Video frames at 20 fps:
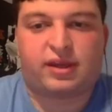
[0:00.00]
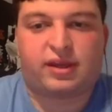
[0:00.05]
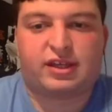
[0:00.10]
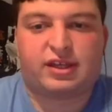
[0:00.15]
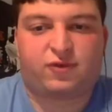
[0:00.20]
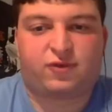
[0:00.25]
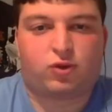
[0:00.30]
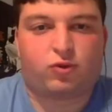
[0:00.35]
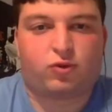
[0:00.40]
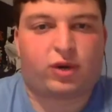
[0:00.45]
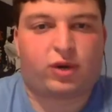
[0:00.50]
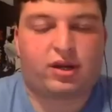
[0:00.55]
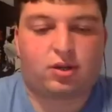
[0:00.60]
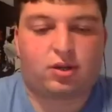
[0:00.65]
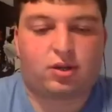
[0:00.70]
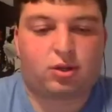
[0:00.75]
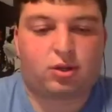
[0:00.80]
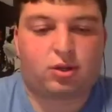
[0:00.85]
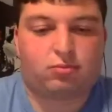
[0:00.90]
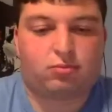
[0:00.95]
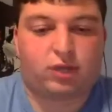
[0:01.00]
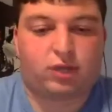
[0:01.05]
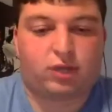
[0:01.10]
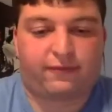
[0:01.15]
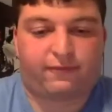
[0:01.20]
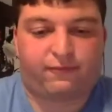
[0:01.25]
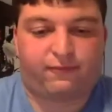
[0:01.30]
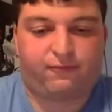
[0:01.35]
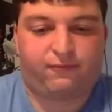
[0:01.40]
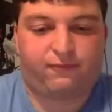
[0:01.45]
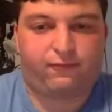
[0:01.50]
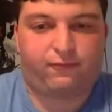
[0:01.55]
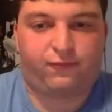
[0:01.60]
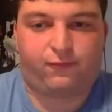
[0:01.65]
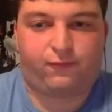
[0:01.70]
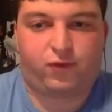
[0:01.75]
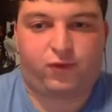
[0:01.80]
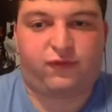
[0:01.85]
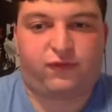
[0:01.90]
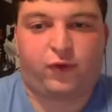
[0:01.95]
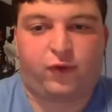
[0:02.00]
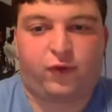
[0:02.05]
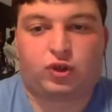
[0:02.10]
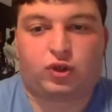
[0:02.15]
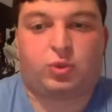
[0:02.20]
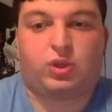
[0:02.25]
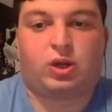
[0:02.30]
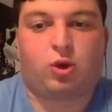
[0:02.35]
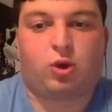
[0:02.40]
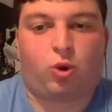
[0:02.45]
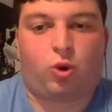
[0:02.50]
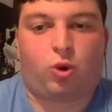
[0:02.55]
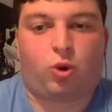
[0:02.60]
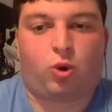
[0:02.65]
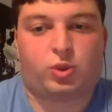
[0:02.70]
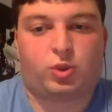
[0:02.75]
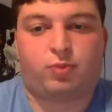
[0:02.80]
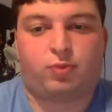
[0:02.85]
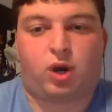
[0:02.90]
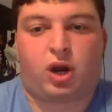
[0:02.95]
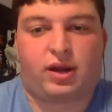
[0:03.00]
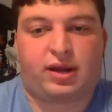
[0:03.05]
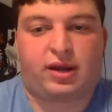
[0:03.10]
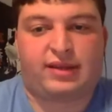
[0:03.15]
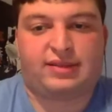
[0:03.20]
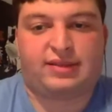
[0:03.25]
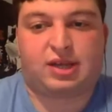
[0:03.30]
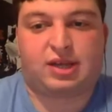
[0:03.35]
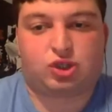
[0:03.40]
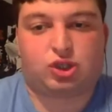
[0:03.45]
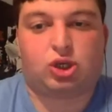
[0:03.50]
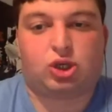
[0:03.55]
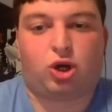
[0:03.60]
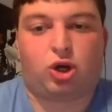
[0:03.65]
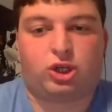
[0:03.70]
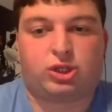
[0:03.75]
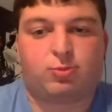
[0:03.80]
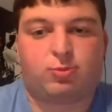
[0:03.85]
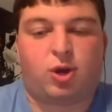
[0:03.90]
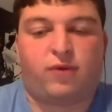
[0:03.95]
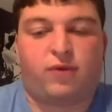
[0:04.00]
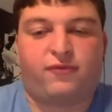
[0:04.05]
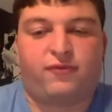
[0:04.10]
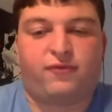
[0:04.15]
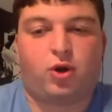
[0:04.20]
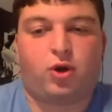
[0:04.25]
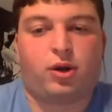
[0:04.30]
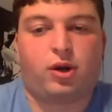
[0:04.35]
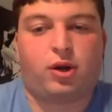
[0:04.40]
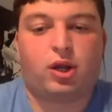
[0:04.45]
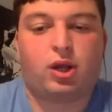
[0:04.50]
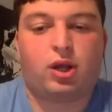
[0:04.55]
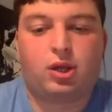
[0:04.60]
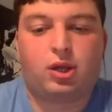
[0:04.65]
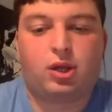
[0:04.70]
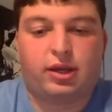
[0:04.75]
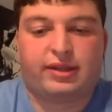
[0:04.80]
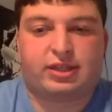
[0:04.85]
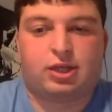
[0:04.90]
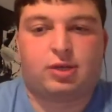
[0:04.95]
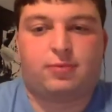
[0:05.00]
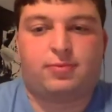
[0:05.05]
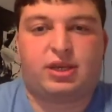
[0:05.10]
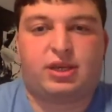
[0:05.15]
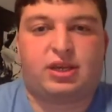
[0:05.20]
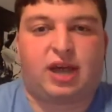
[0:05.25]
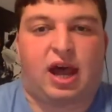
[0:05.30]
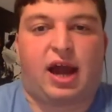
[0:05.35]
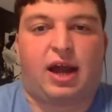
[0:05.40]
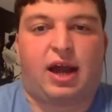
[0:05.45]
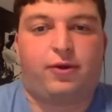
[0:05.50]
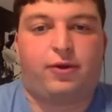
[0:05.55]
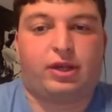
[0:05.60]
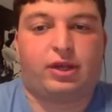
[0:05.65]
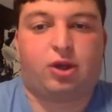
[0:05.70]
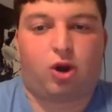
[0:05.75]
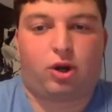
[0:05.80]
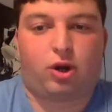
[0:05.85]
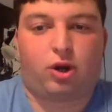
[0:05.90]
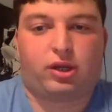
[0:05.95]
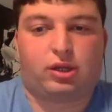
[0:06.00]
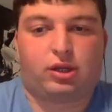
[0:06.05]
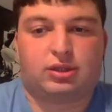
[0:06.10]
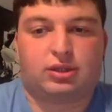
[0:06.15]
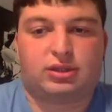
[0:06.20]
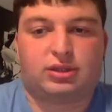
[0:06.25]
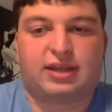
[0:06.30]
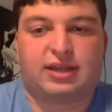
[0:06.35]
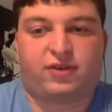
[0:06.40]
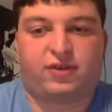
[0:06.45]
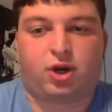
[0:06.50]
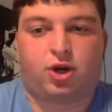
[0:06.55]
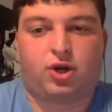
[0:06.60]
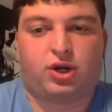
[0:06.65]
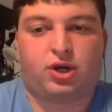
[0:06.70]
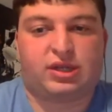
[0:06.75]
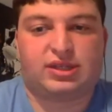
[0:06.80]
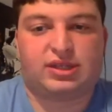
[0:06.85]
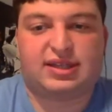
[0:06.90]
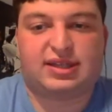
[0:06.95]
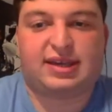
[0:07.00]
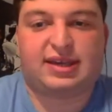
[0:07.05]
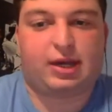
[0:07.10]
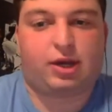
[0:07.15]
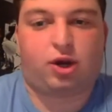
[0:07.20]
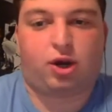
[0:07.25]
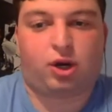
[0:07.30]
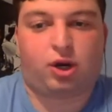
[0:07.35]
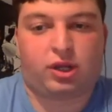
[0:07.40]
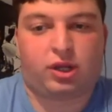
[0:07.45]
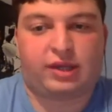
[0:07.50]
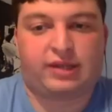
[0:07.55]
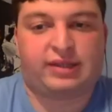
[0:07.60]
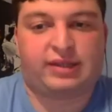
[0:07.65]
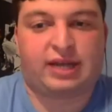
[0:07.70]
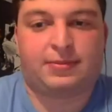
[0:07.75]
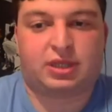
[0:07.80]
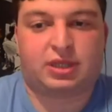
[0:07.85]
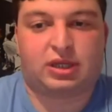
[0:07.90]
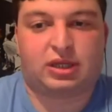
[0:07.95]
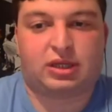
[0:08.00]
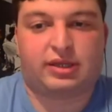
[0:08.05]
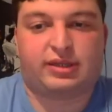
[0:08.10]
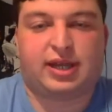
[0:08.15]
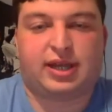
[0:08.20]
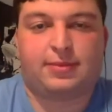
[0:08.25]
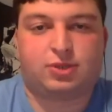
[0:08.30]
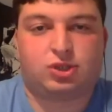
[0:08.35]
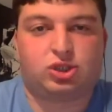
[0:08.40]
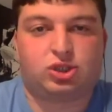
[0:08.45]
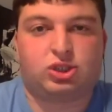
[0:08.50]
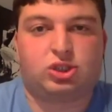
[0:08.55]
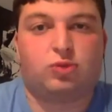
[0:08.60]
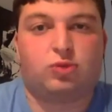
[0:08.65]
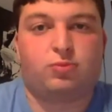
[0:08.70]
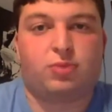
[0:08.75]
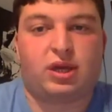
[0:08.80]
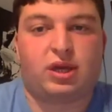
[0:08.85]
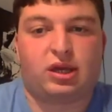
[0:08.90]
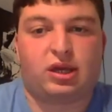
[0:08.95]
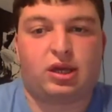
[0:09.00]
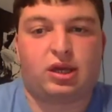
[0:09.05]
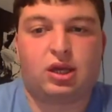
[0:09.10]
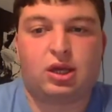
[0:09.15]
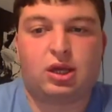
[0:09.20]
is, for the first 3 quarters when LeBron has to actually guard a small forward, it's going to be Kyrie guarding Steph Curry because he can't guard Klay Thompson. Klay Thompson's just too big.